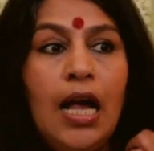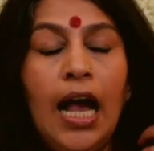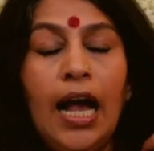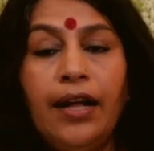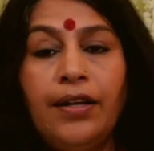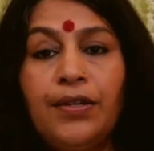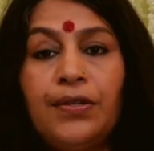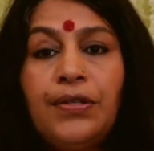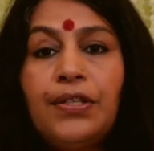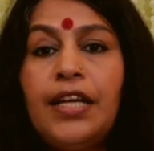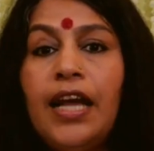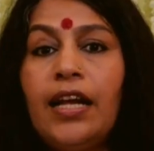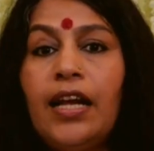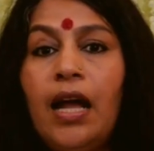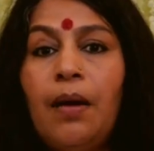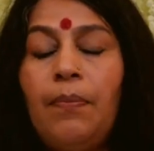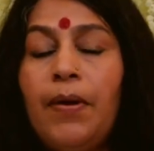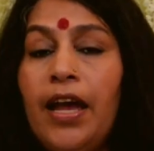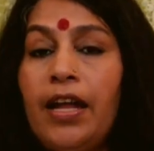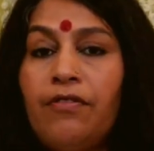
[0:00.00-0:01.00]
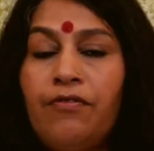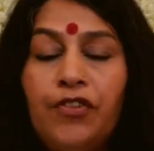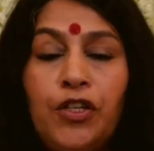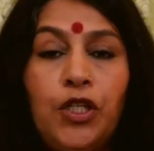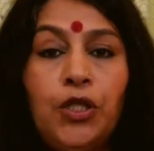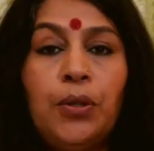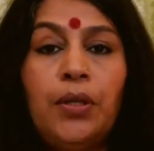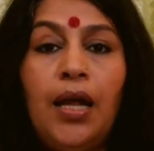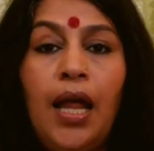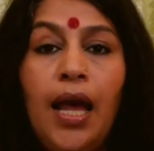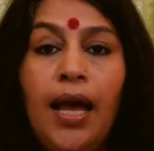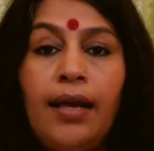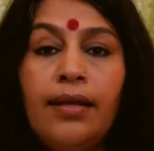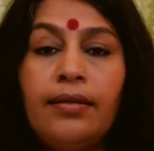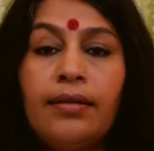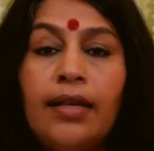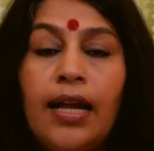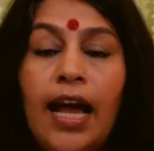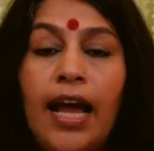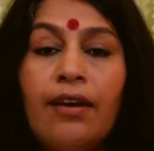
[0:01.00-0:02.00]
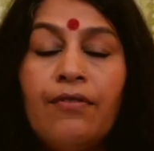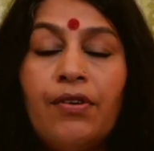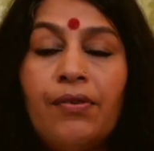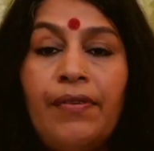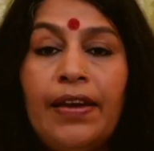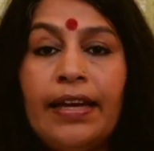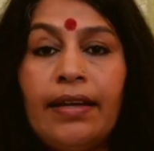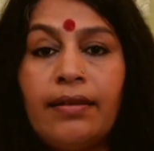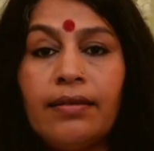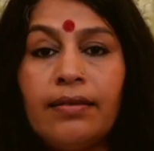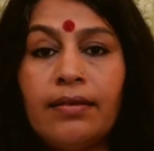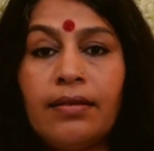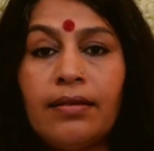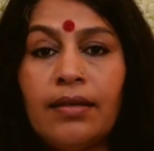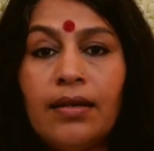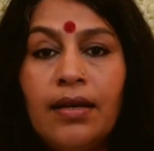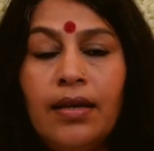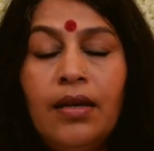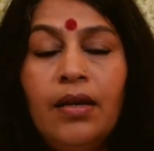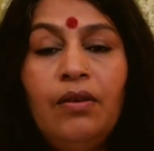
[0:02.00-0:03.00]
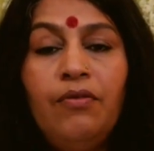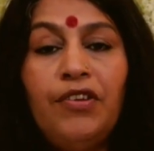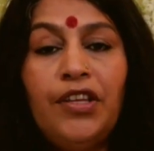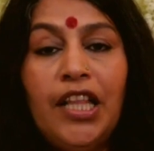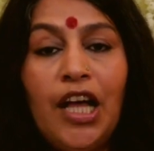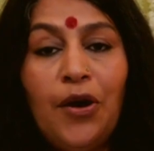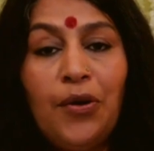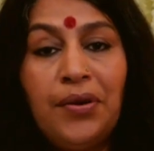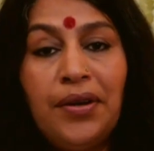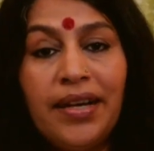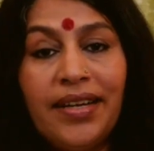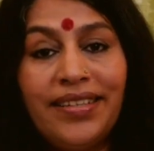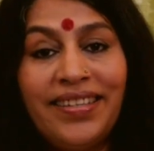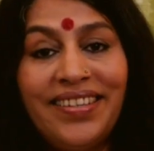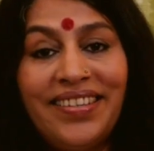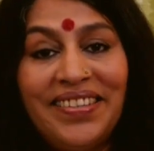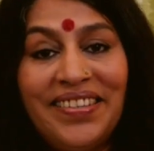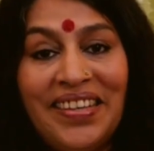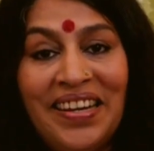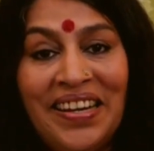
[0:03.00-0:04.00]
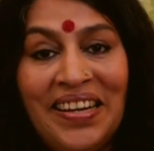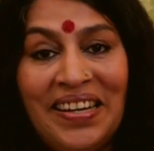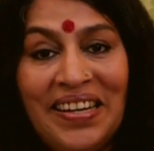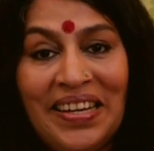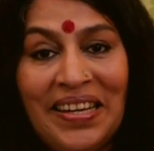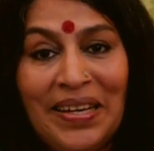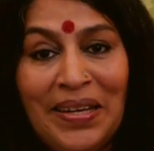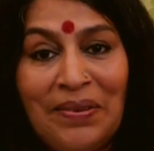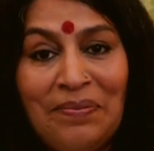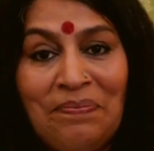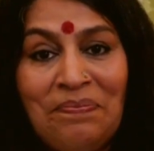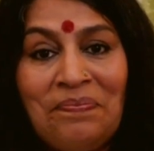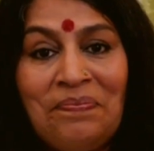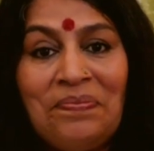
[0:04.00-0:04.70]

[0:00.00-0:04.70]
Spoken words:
I'll just get up and visualize that I have awakened without necessarily,